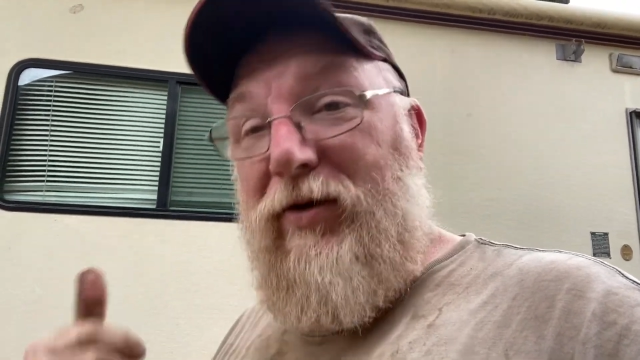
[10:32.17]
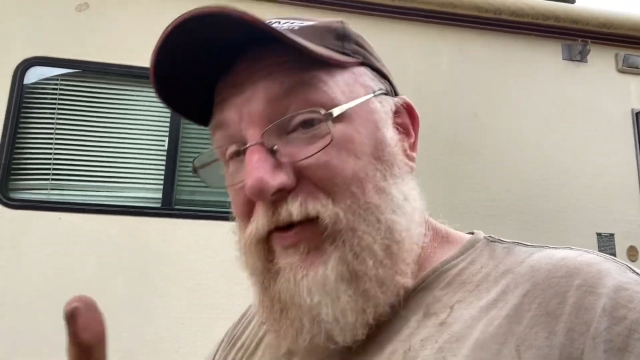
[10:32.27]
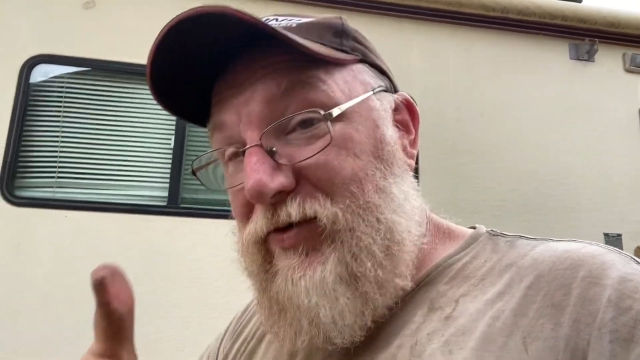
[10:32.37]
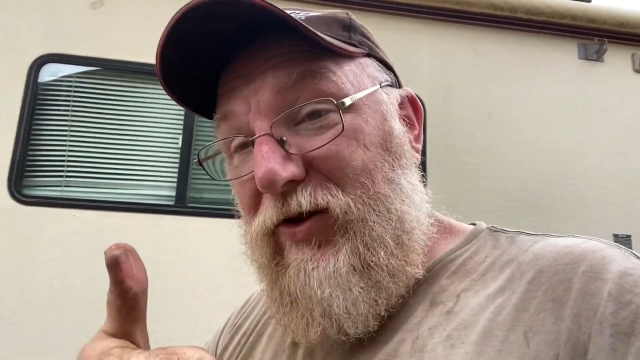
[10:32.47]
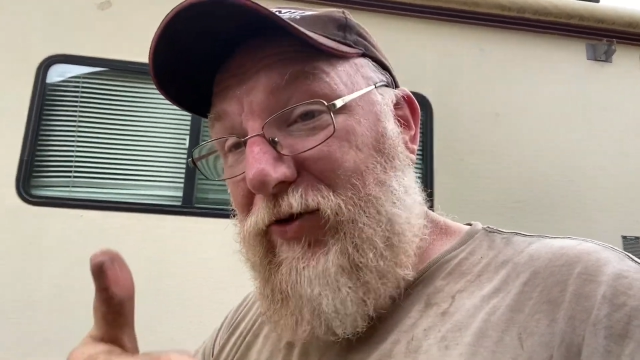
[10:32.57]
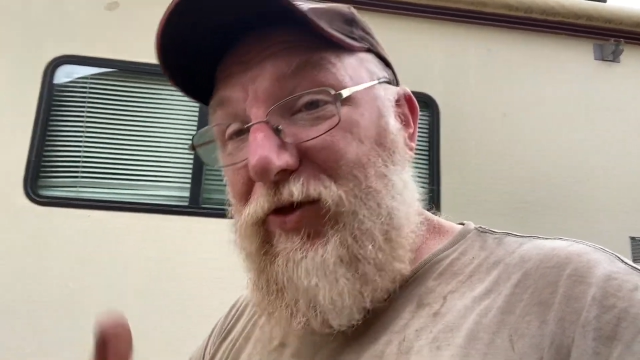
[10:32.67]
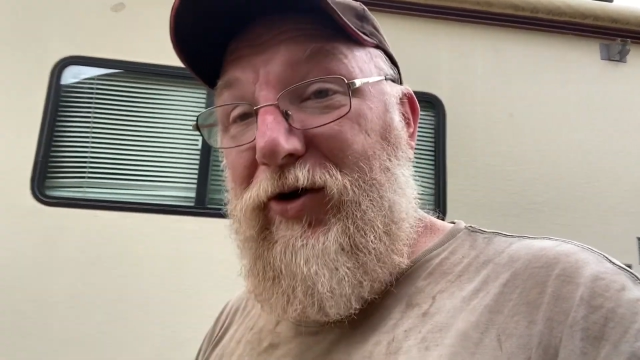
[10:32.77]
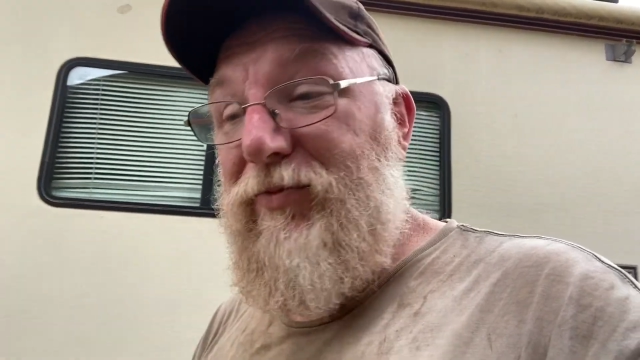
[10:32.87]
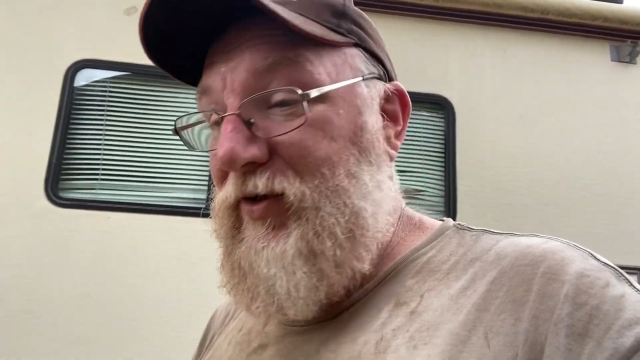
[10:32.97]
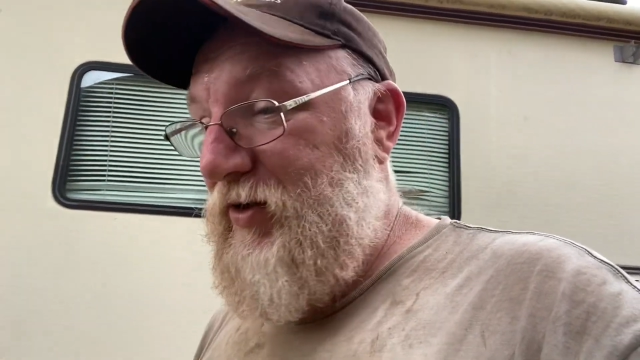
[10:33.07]
that give us a little
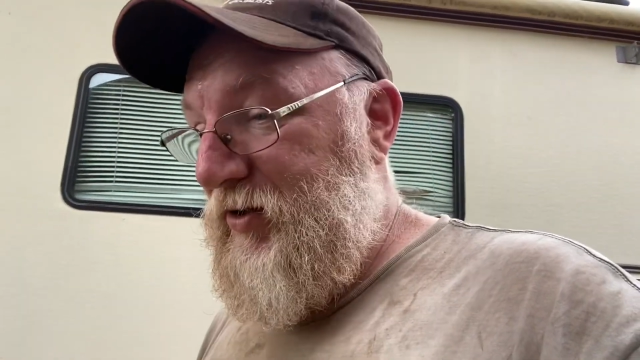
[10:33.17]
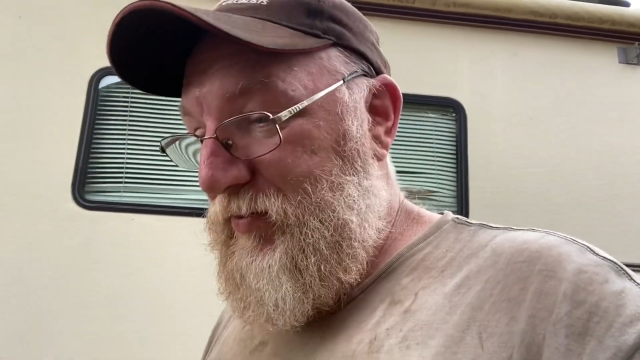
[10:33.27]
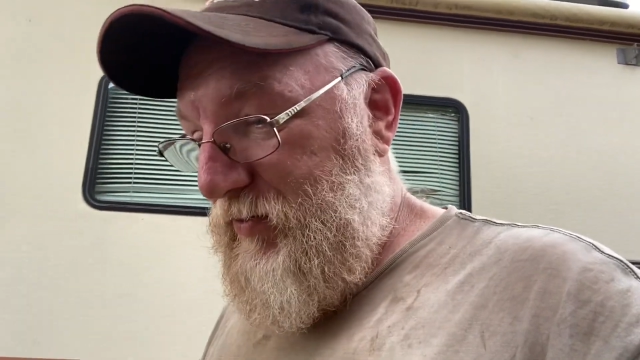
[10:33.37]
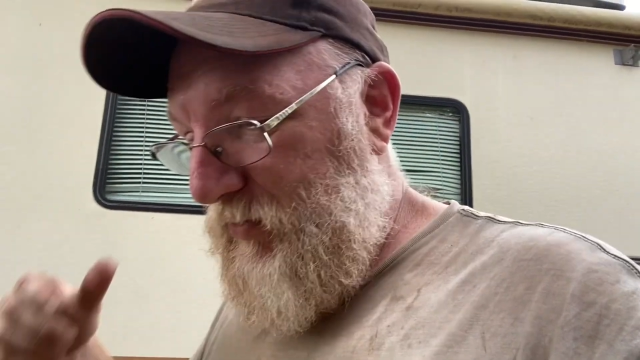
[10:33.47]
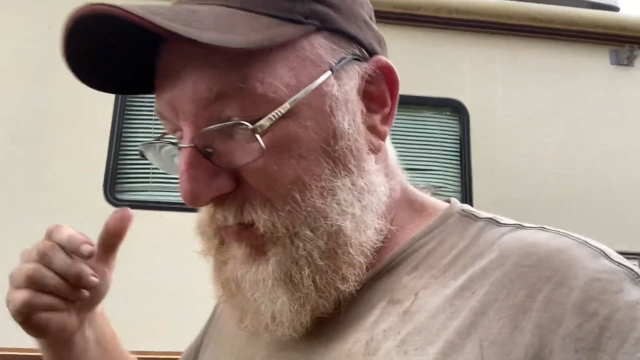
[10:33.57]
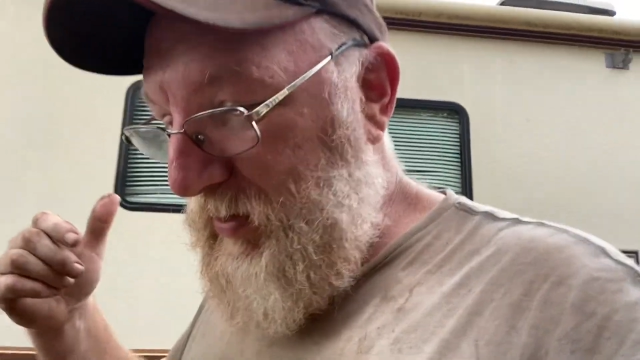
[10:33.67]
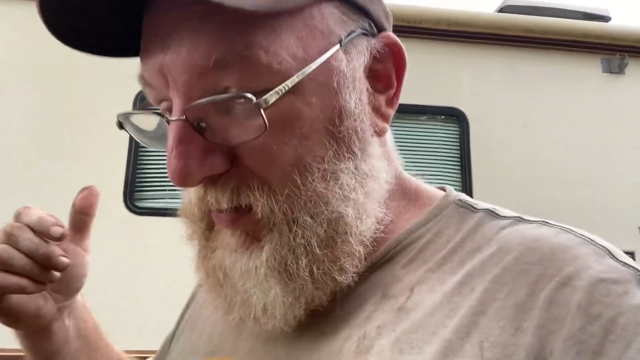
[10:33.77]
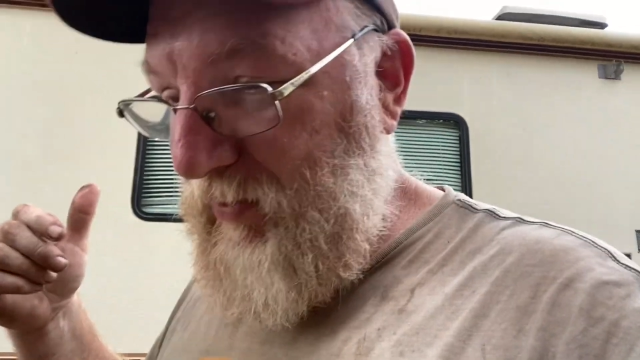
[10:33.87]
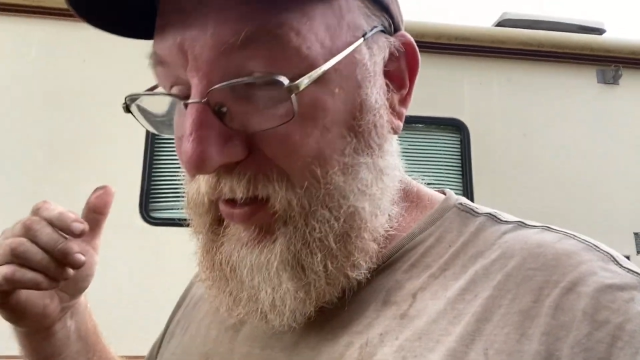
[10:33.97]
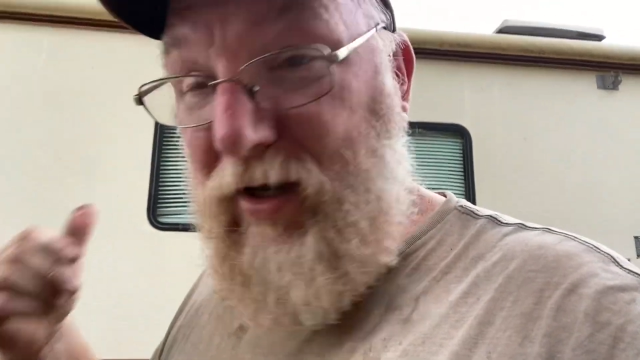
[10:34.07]
thumbs up, the more
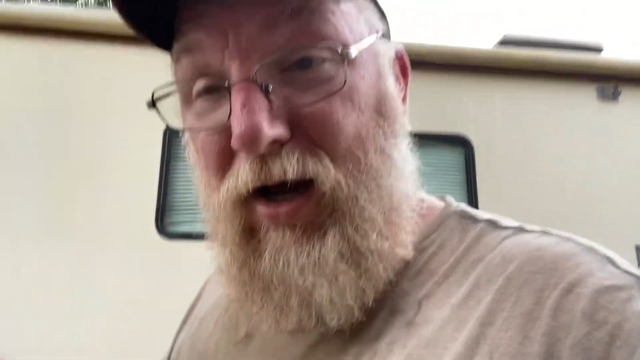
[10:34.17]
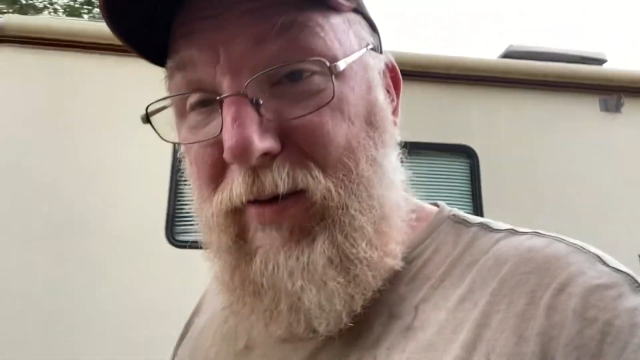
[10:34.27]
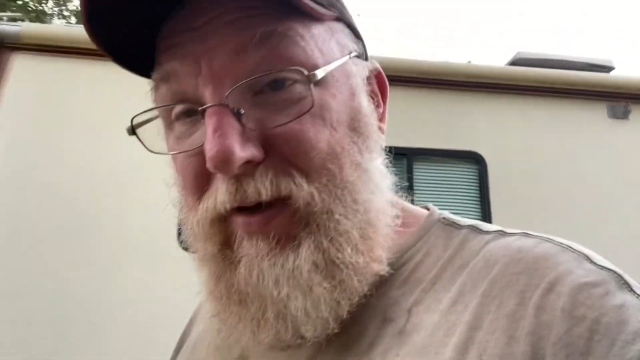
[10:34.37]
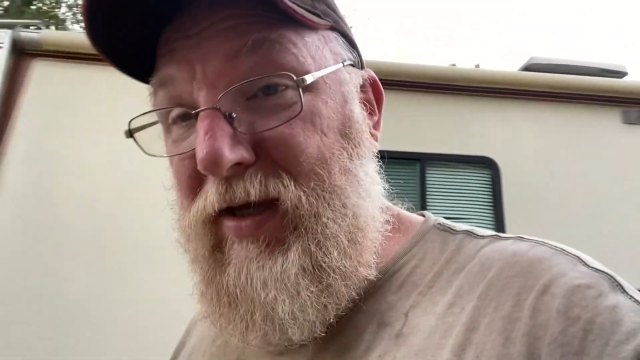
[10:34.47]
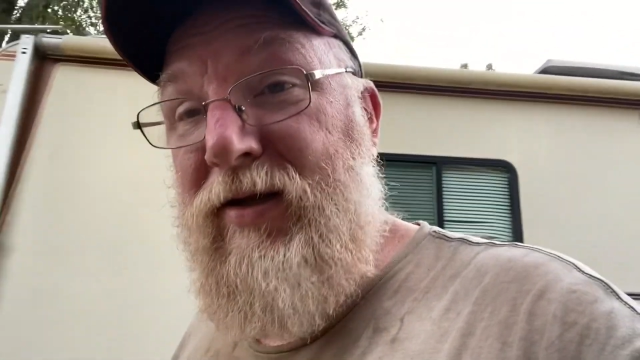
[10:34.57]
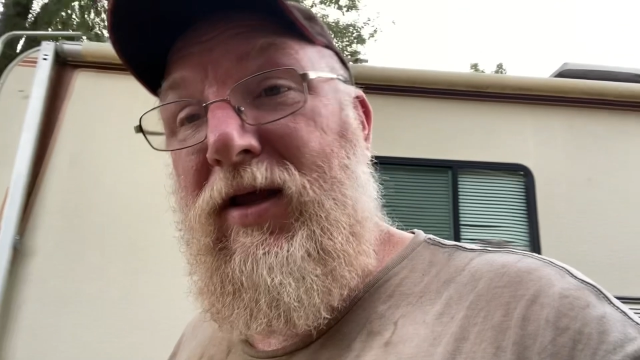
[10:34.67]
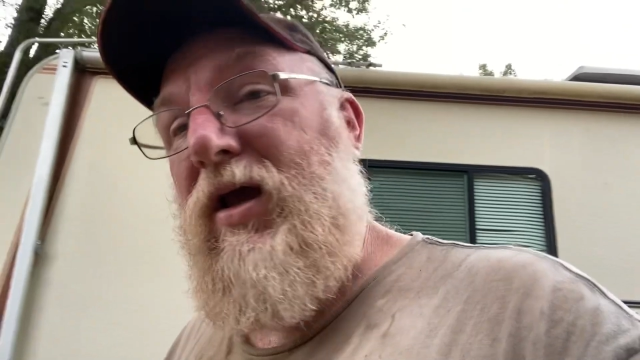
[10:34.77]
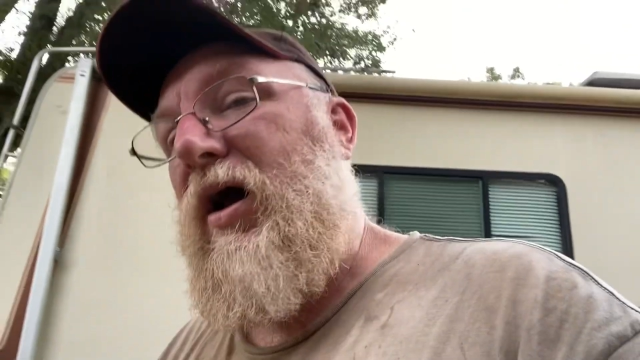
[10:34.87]
people that comment.